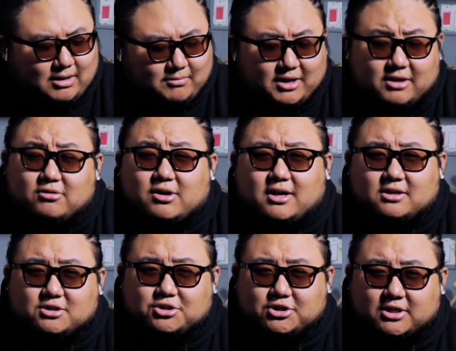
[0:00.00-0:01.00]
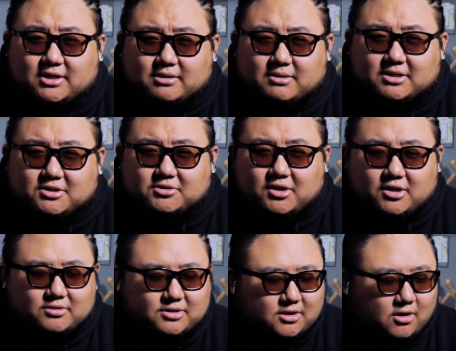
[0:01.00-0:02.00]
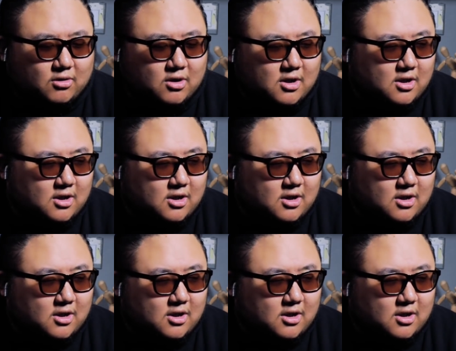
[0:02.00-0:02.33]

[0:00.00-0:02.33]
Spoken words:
my internet is shit in my studio, so